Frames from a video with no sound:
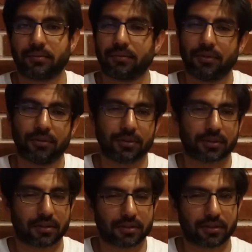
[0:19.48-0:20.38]
you do a
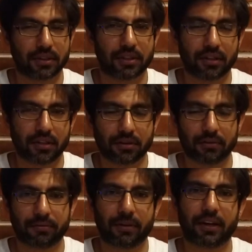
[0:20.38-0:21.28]
search on the internet, you'll
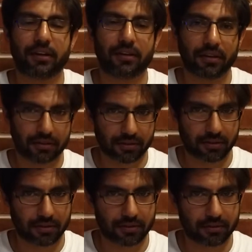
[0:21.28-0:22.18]
find lots and
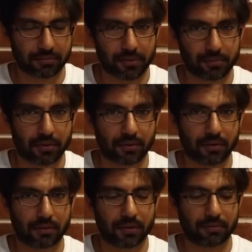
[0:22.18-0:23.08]
lots of people
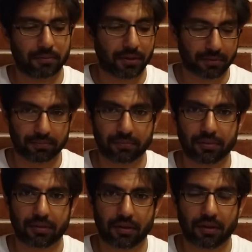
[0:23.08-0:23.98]
who have put up
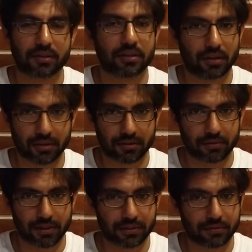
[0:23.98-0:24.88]
lots and lots of
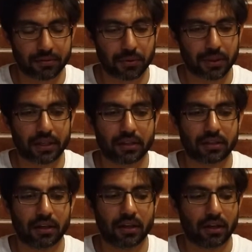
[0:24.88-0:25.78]
ways of doing it.
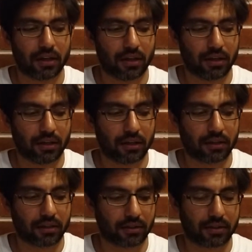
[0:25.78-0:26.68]

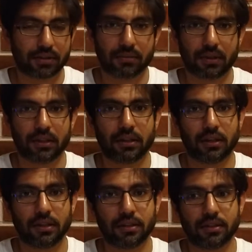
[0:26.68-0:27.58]
This one
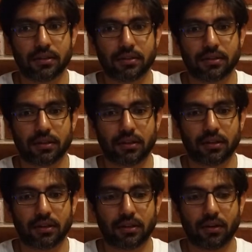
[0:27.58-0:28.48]
is
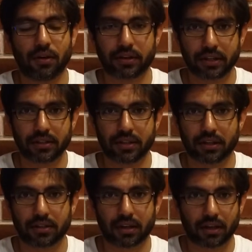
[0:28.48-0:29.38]
already
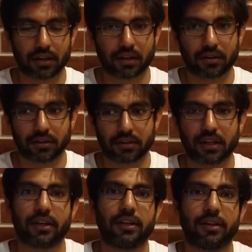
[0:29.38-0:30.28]
done, and I got the
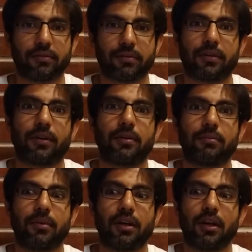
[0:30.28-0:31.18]
idea
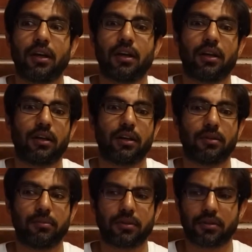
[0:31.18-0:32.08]
from
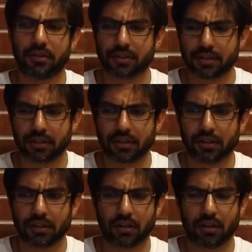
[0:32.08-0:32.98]
Motornosity.
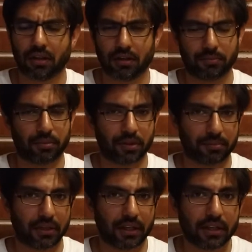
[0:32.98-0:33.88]
I'll put up
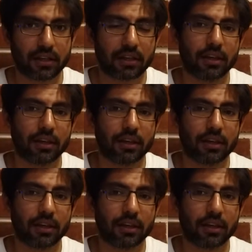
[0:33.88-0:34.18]
the link